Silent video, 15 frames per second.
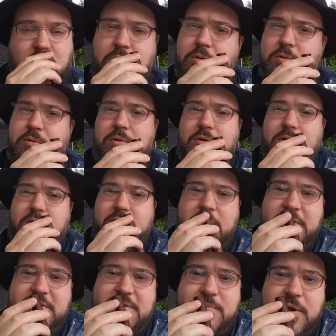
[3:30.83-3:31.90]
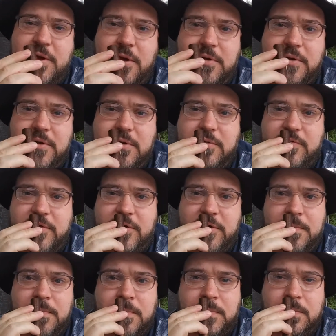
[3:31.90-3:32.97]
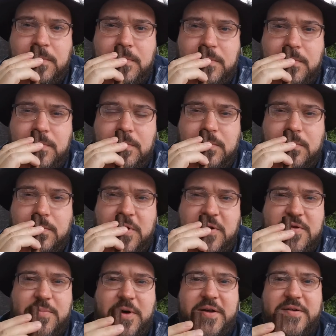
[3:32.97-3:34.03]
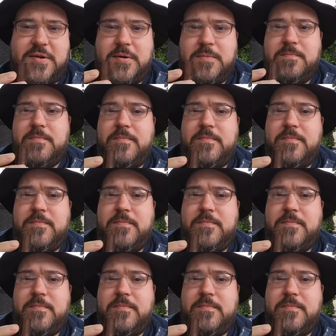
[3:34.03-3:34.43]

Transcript: Ooh, nice smell on the foot. Spicy.